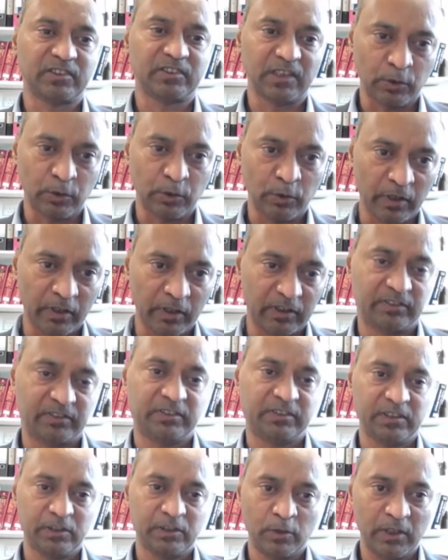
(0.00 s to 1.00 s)
Even the
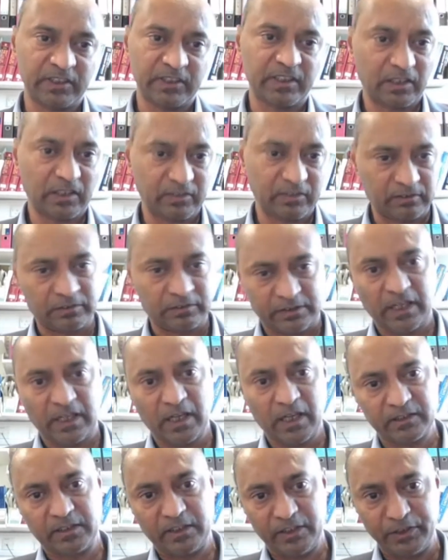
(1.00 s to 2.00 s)

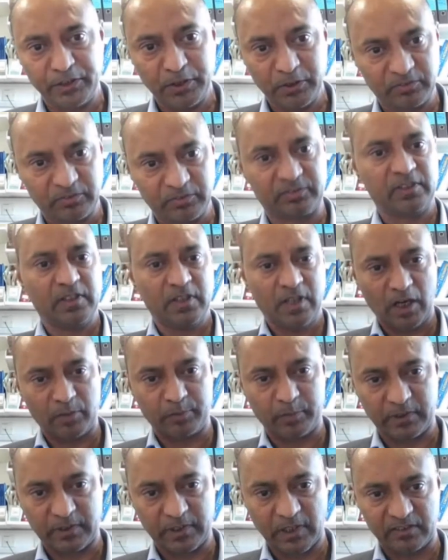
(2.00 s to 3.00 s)
steroid can
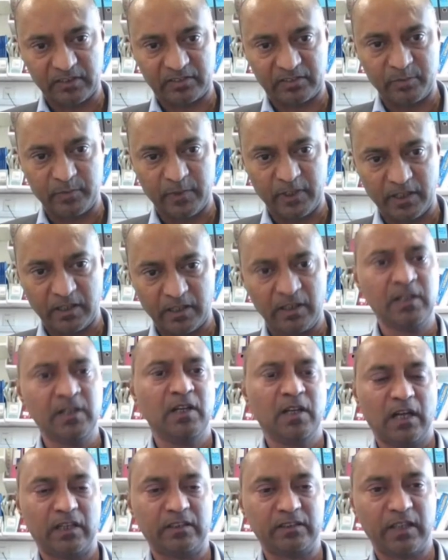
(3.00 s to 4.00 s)
induce
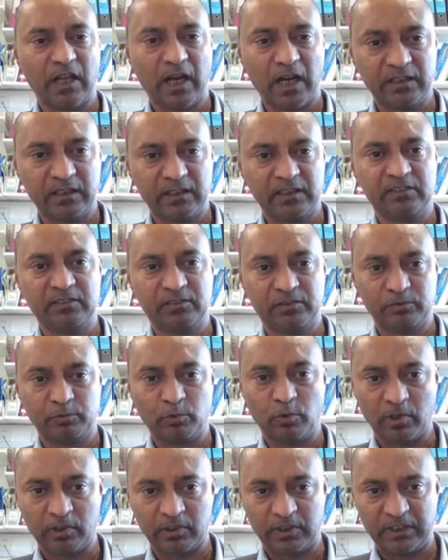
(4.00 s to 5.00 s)
hyperglycemia, and that
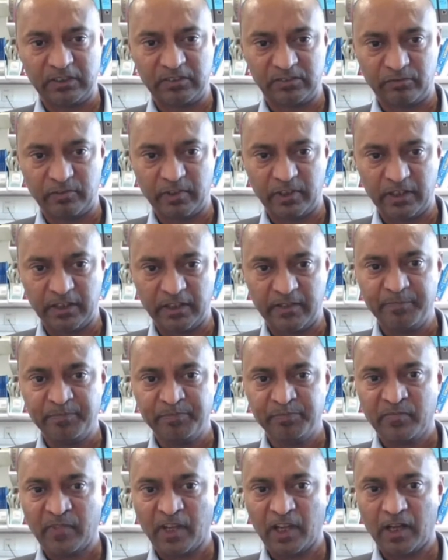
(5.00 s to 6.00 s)
is what is very